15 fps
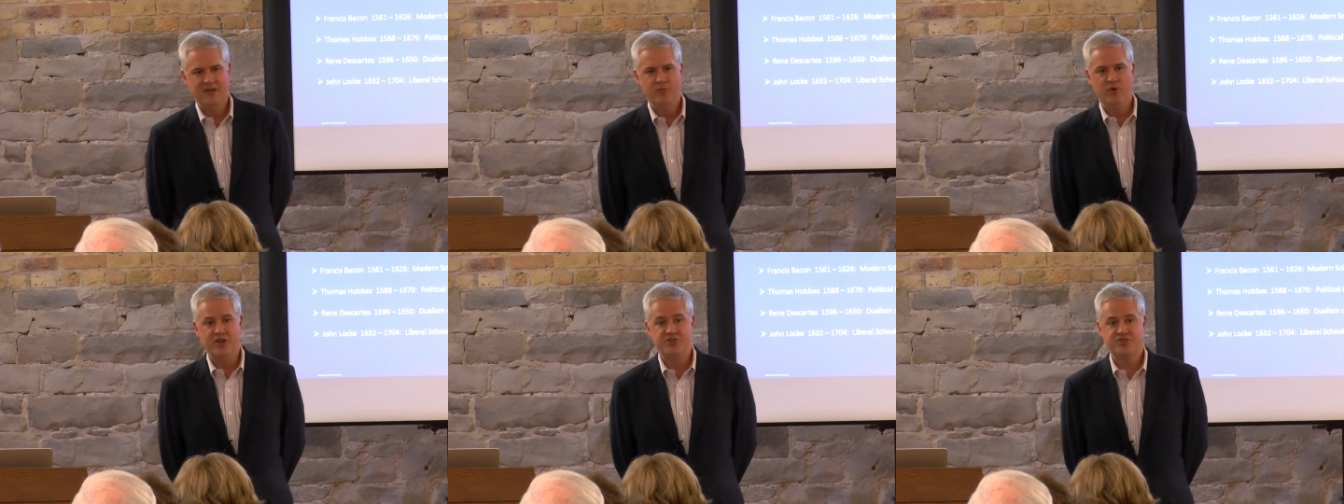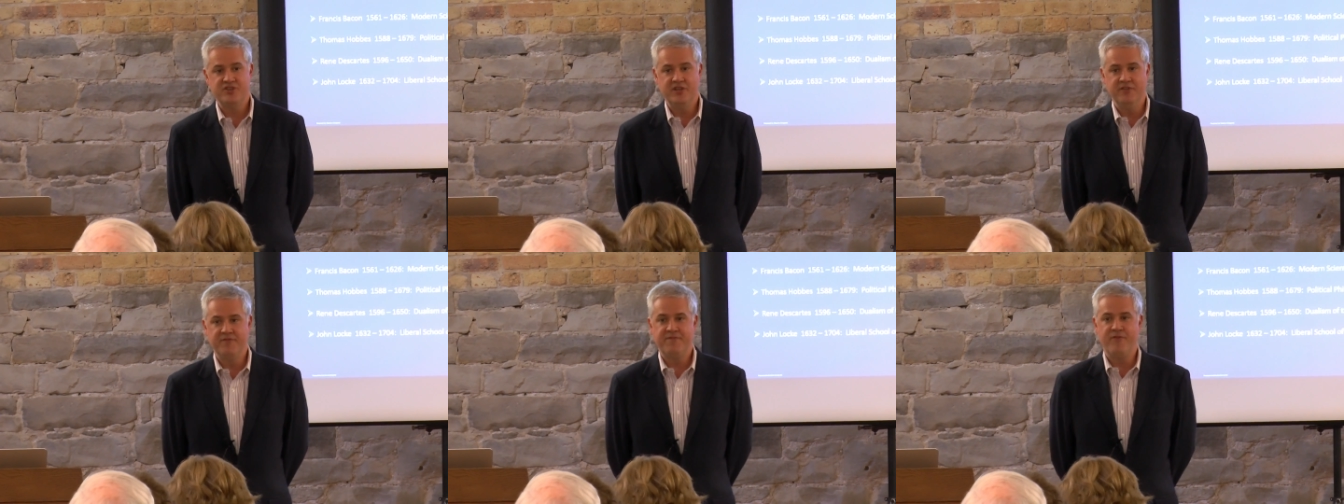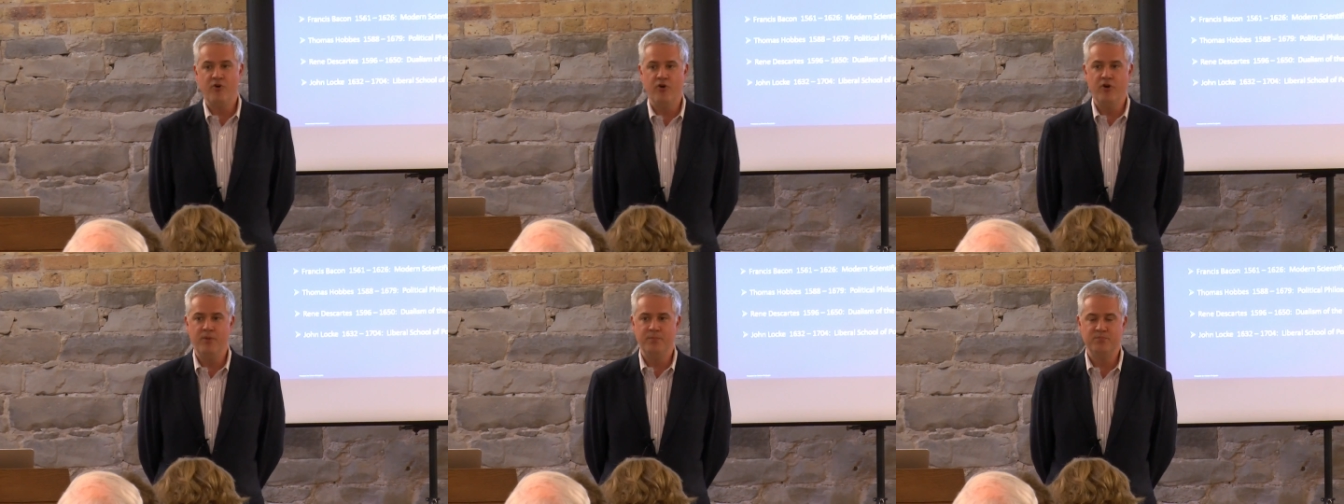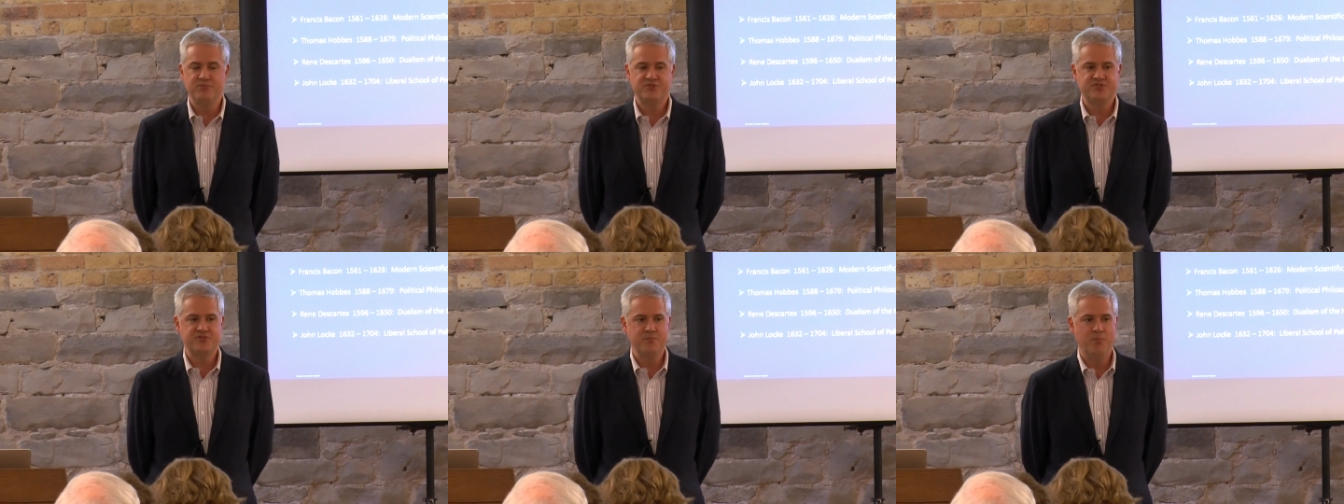which
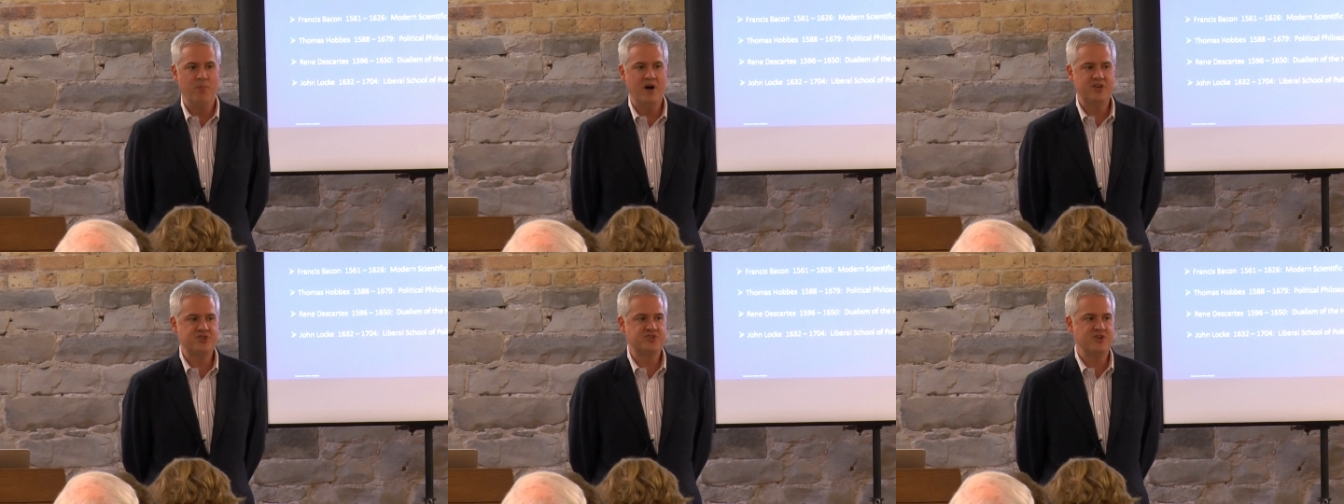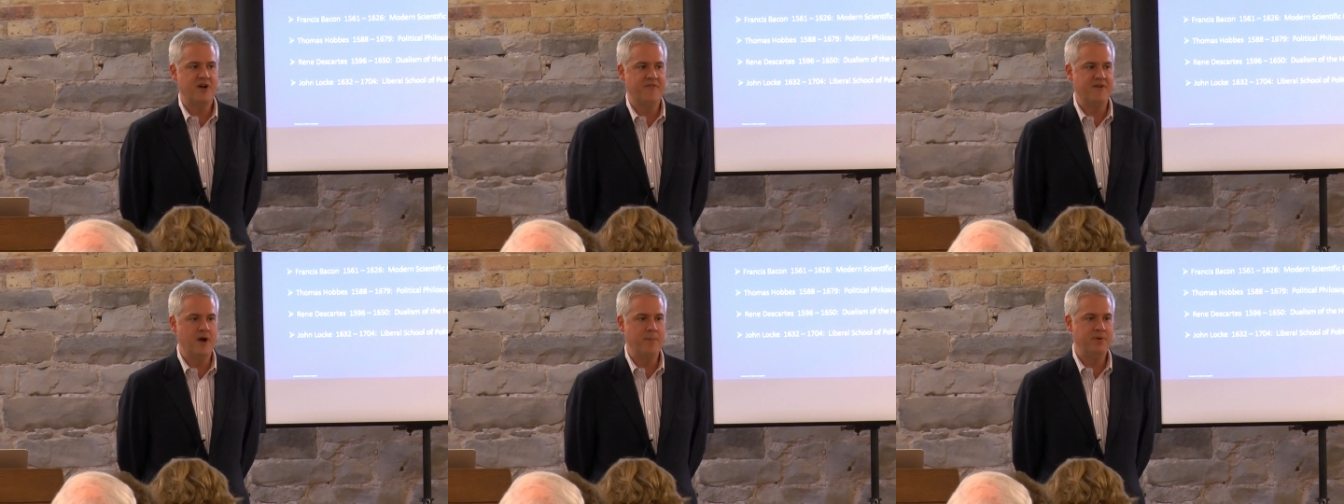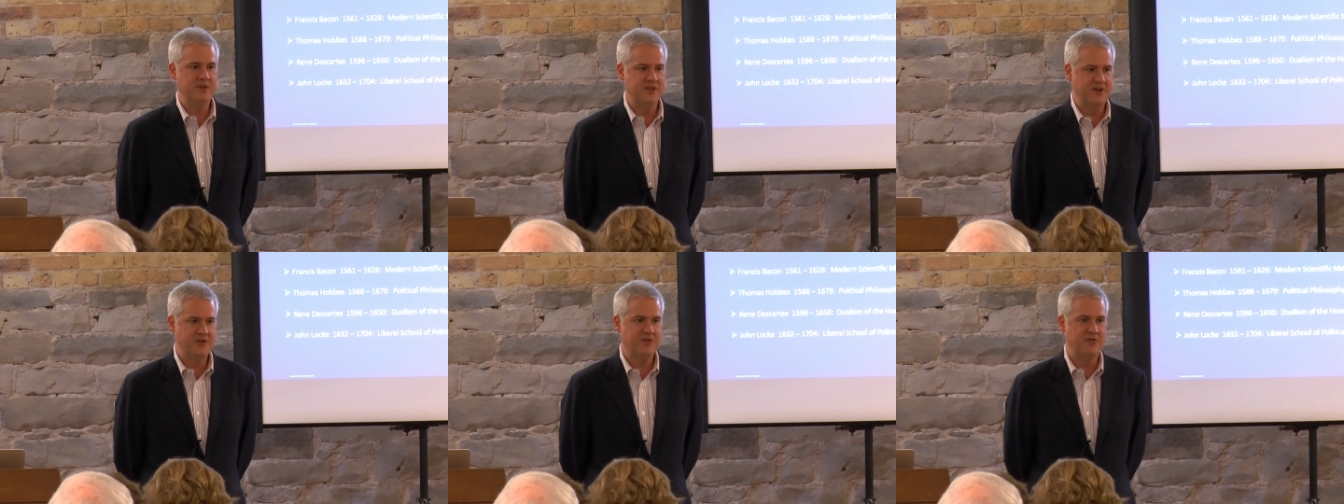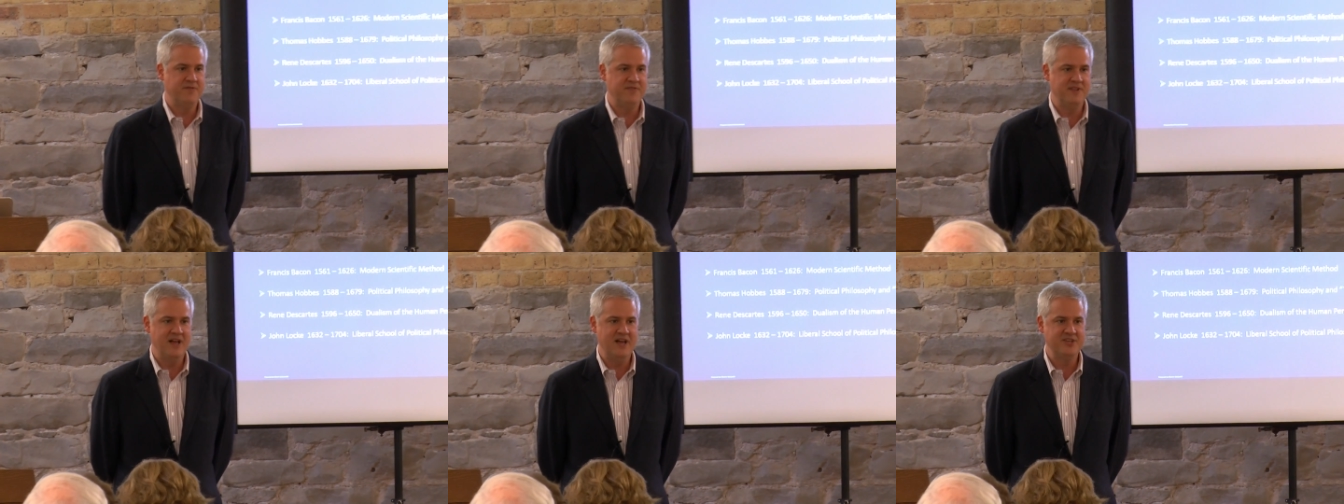informs much of our political
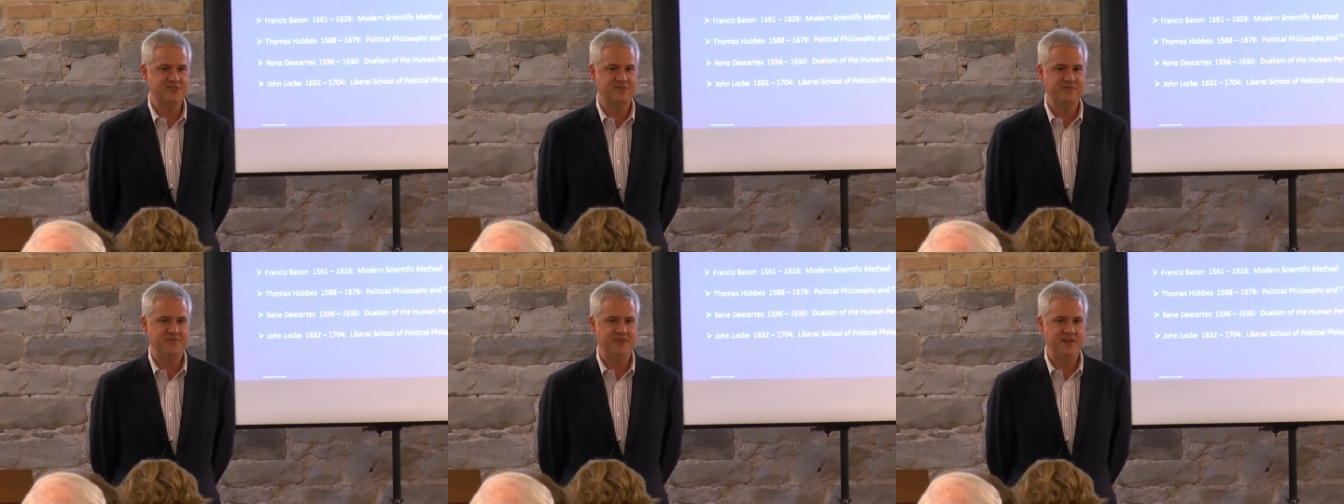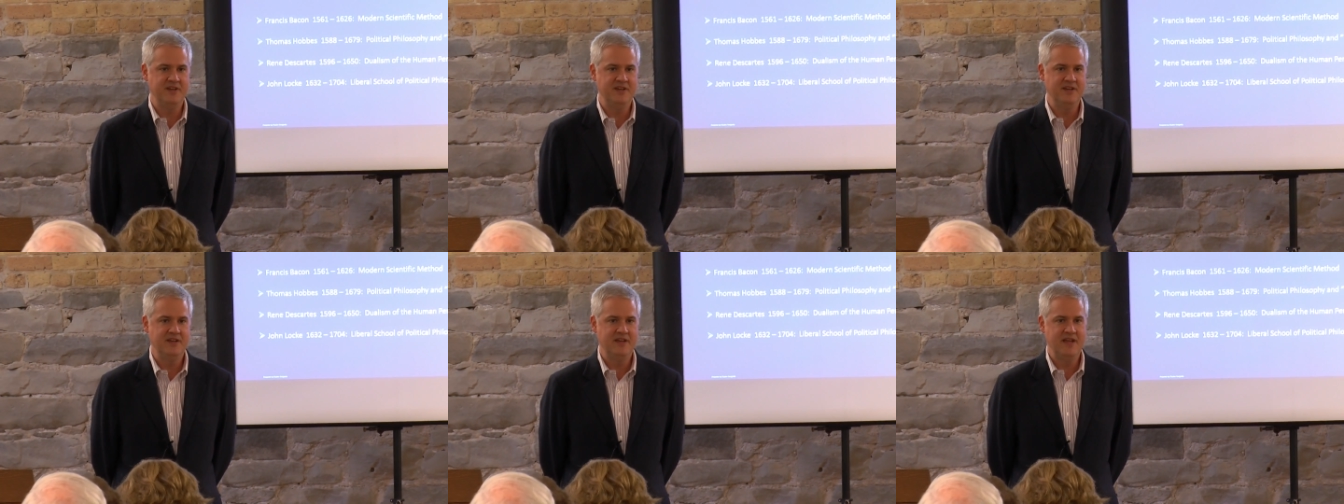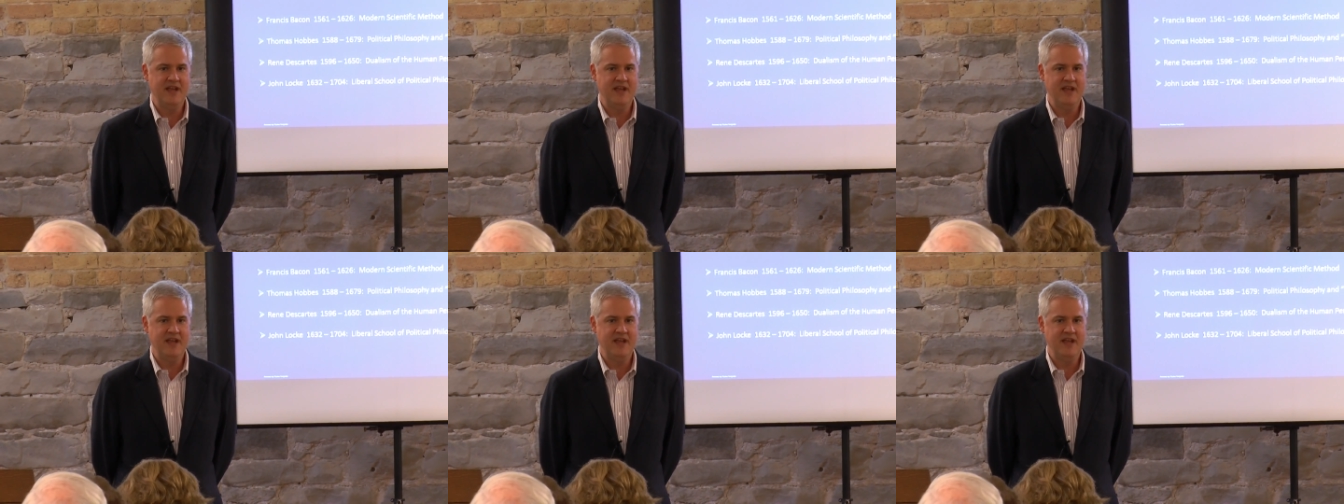philosophy